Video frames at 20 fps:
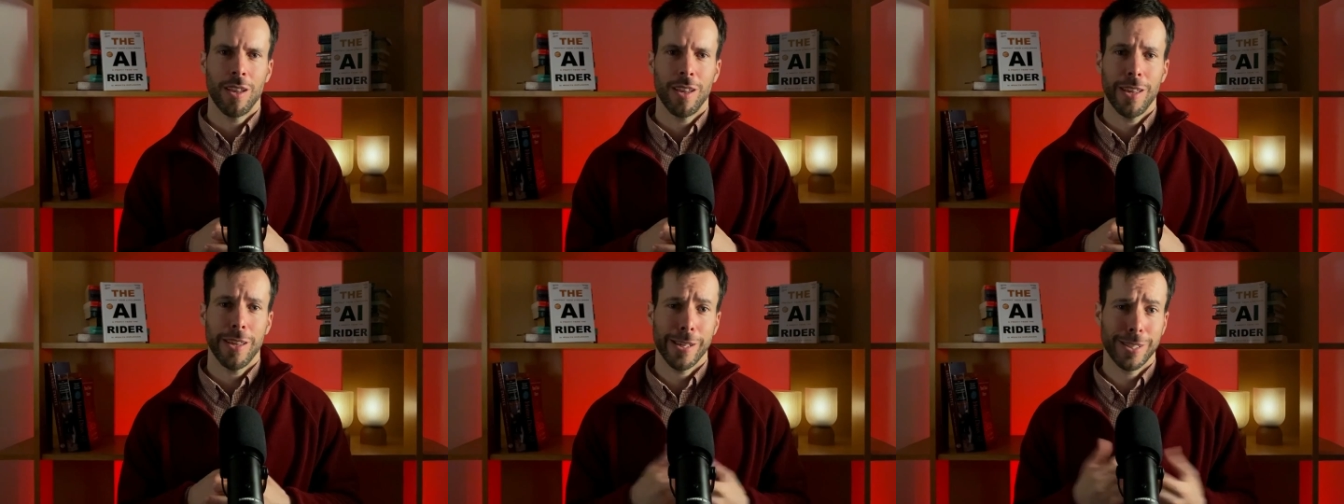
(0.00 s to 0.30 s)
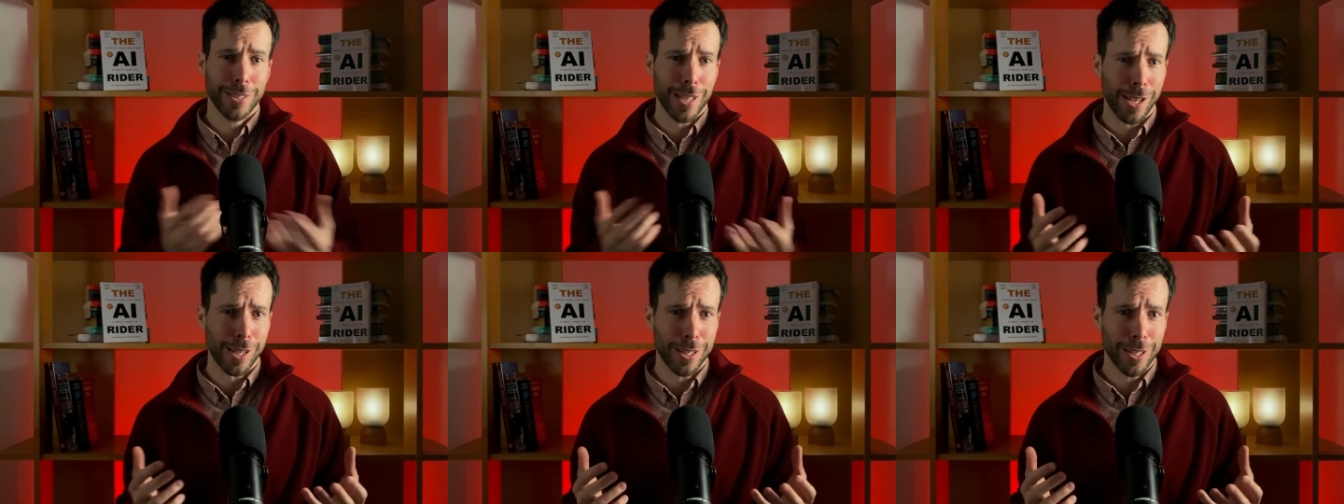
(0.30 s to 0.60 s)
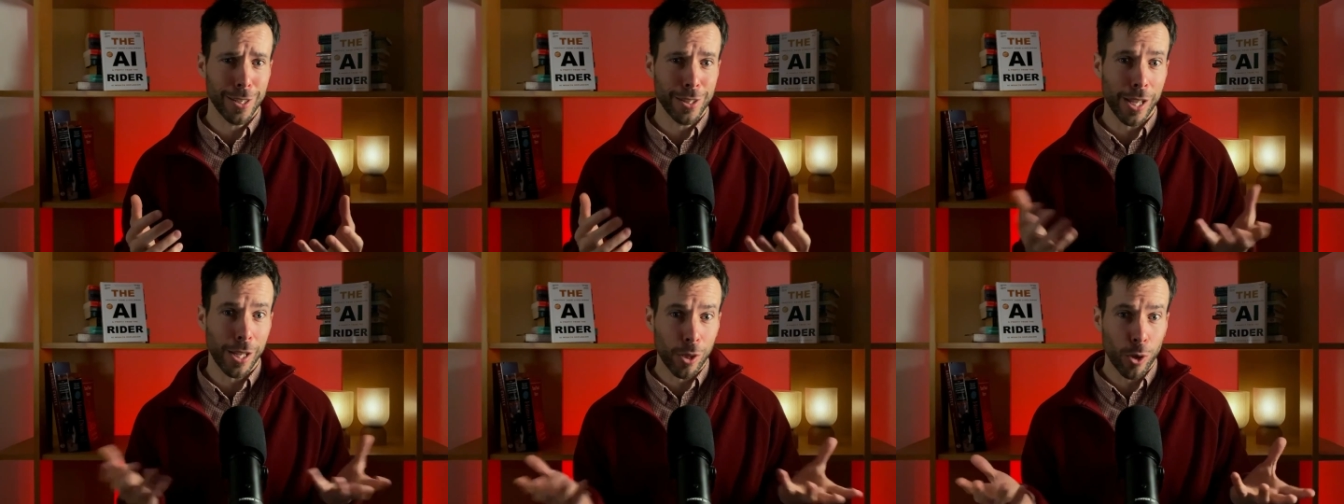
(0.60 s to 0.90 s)

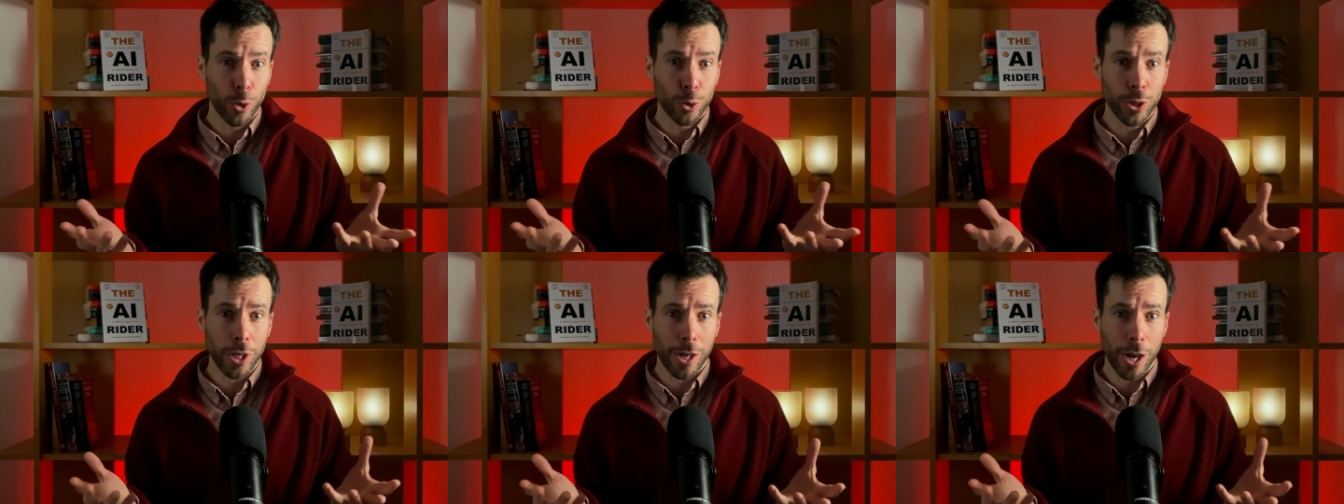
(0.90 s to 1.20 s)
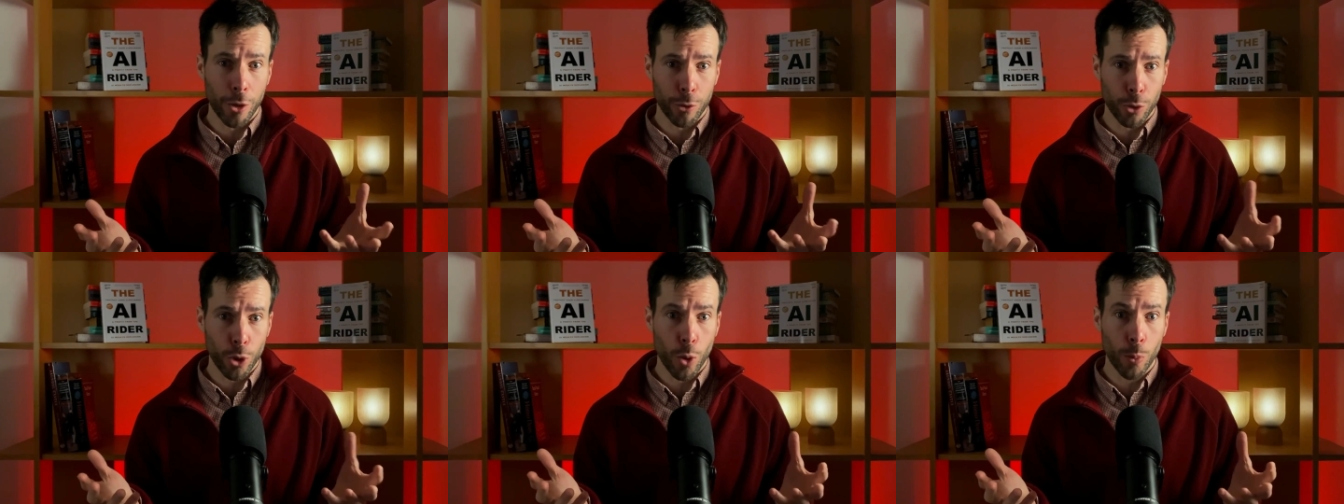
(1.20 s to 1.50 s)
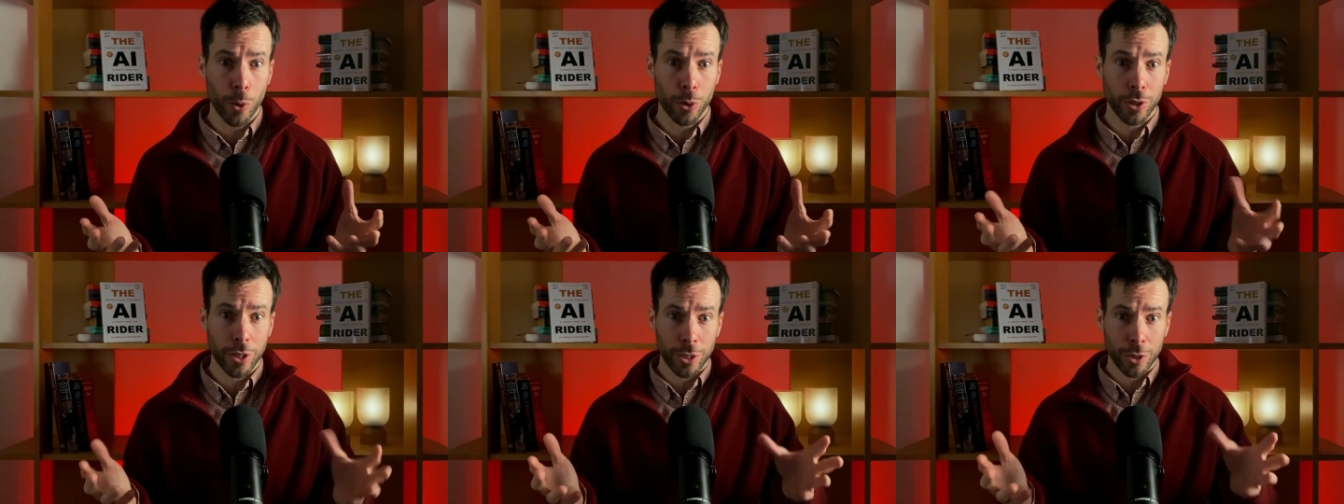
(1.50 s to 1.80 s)
Exactly. The closer a
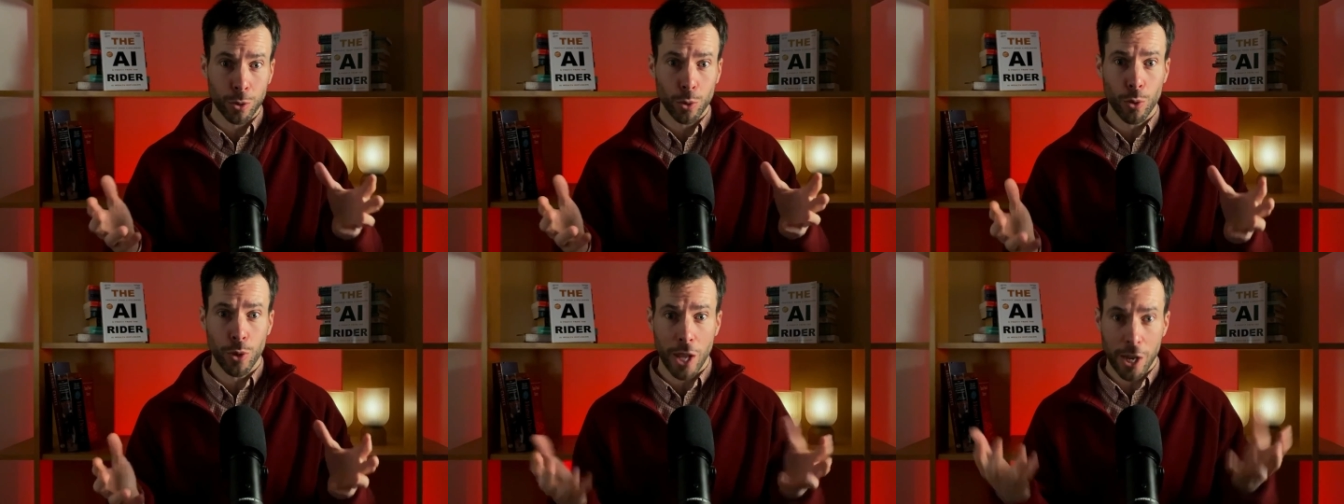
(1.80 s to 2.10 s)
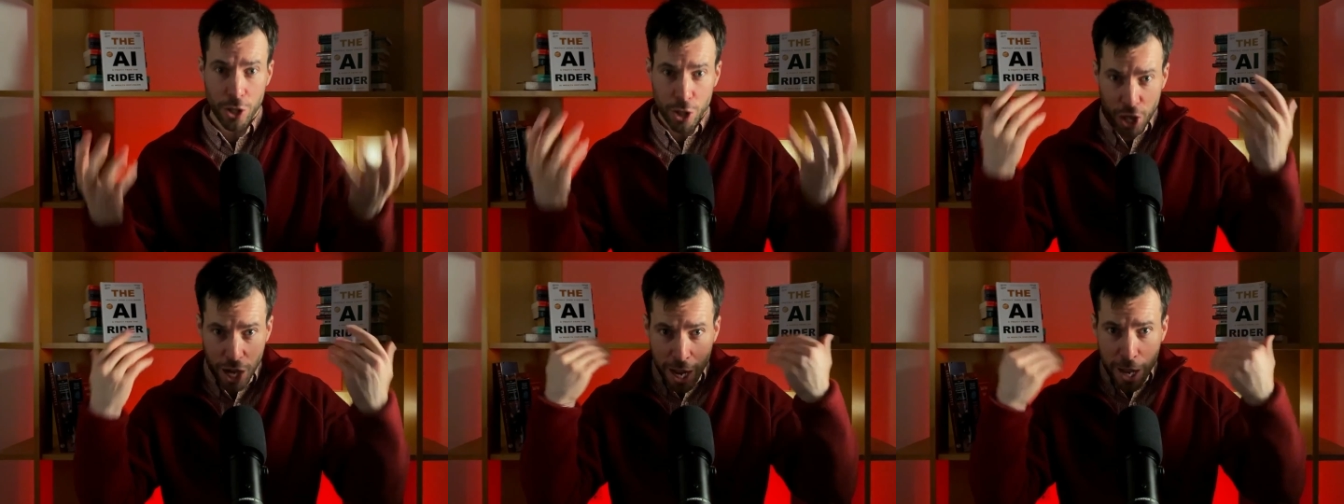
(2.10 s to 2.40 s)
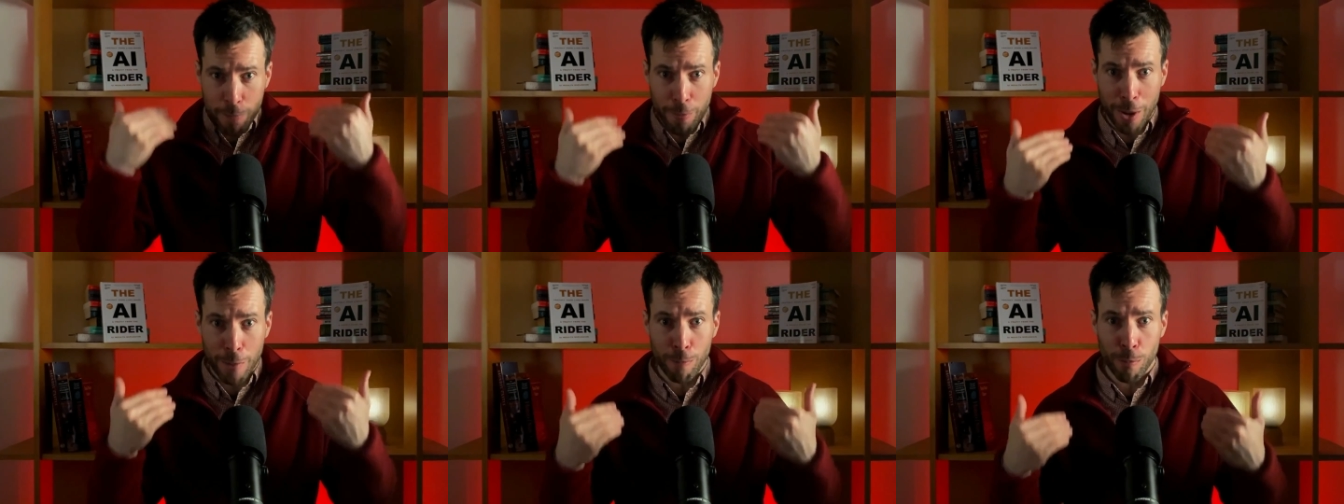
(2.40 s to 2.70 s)
robot is to the
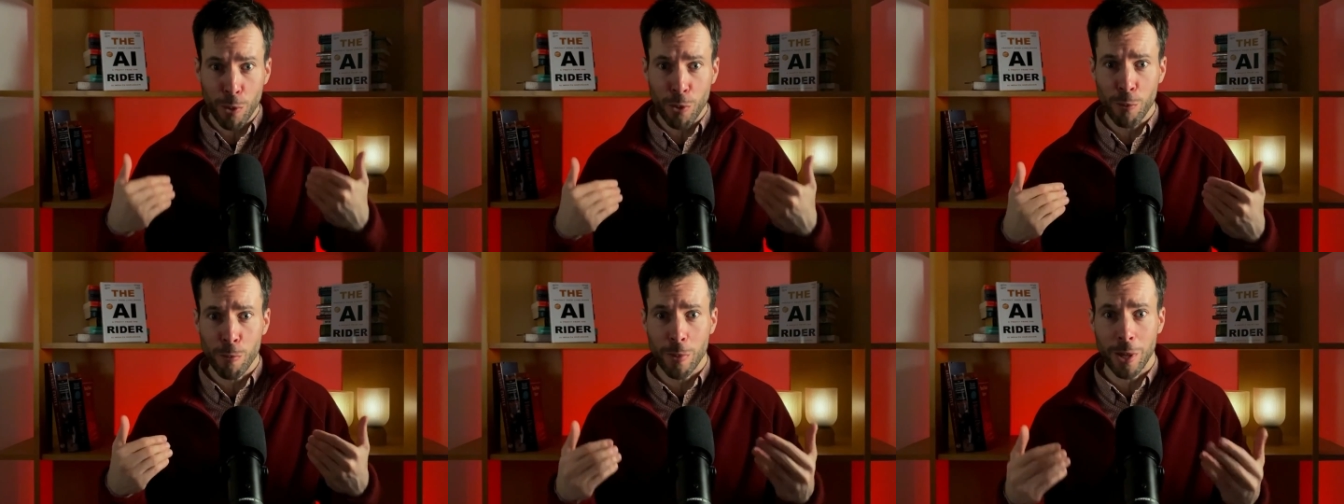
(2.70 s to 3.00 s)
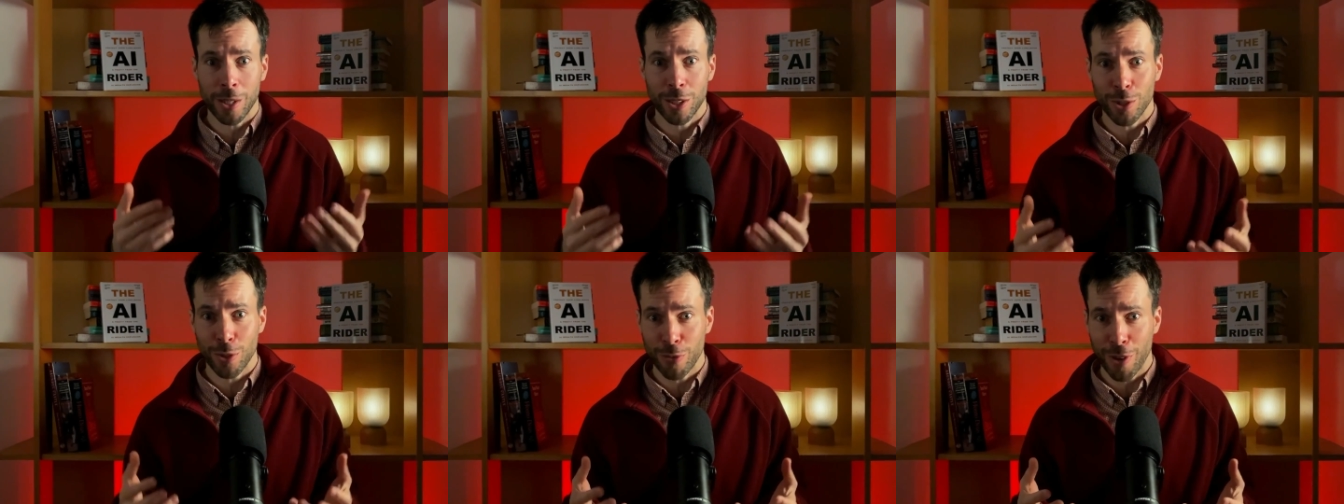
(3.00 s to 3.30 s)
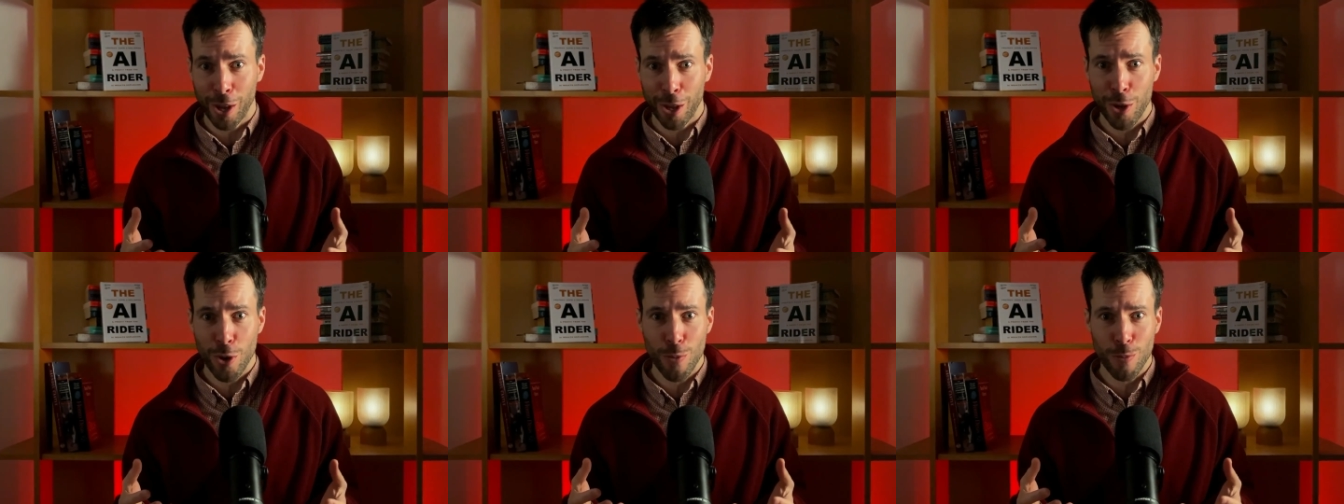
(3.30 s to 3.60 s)
shape and movements of
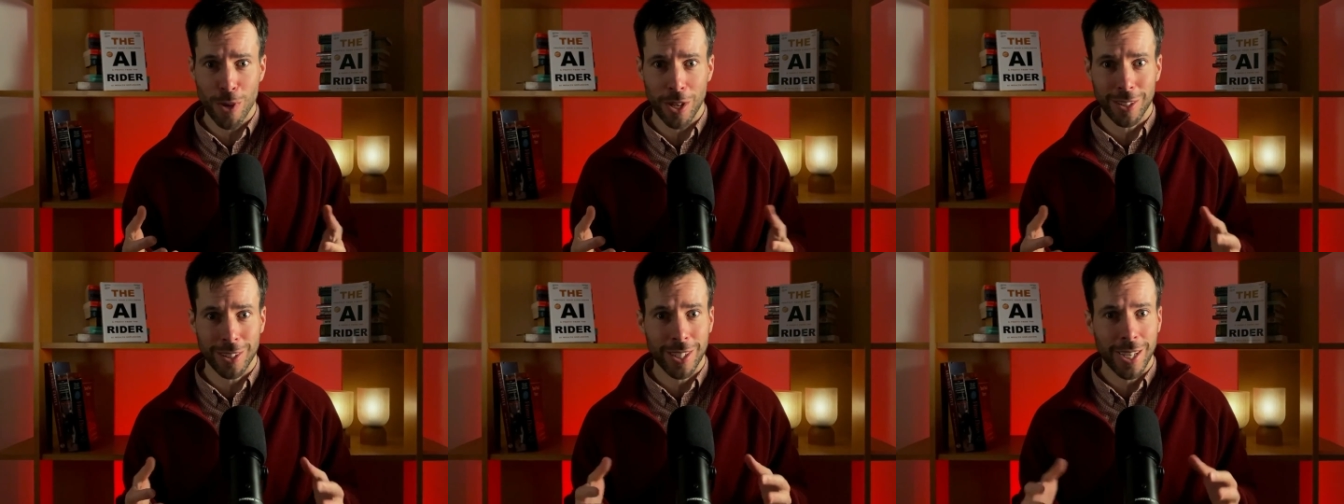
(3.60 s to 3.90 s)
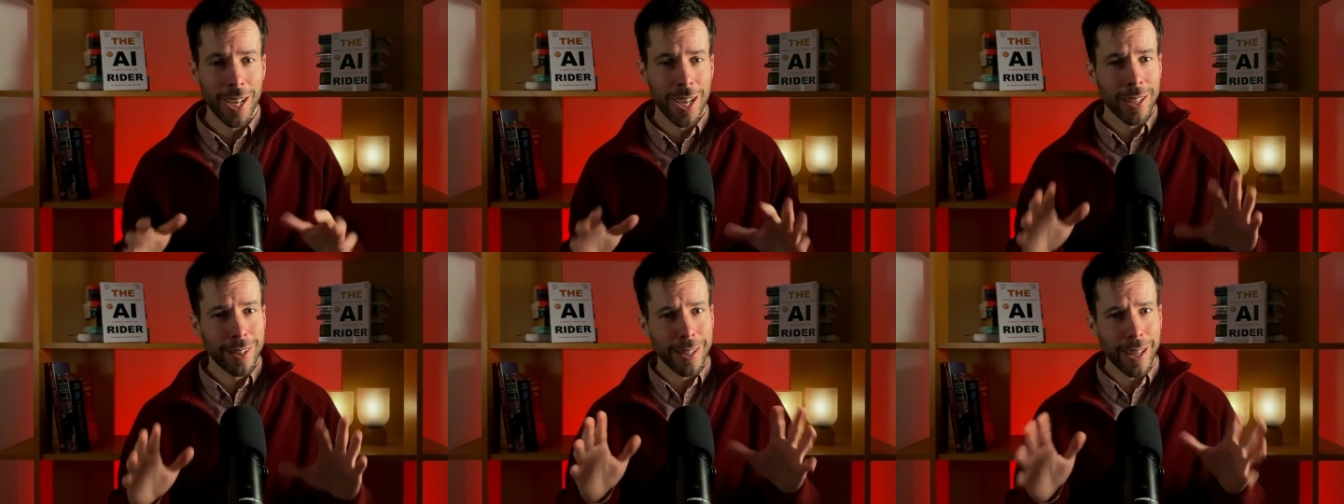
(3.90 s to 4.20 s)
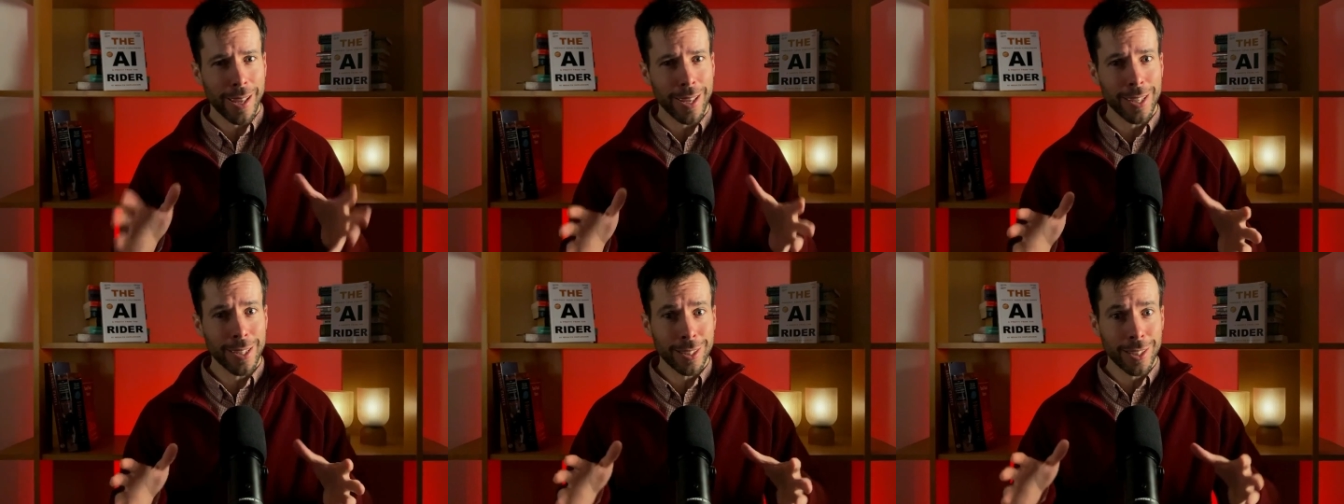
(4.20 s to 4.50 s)
a human, the
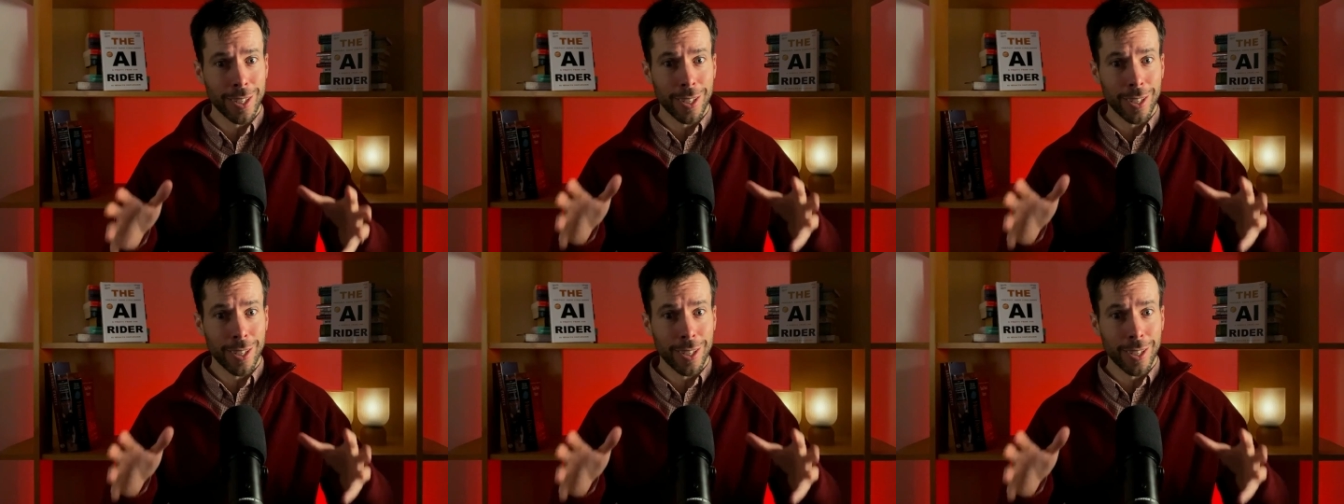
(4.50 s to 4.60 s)
easier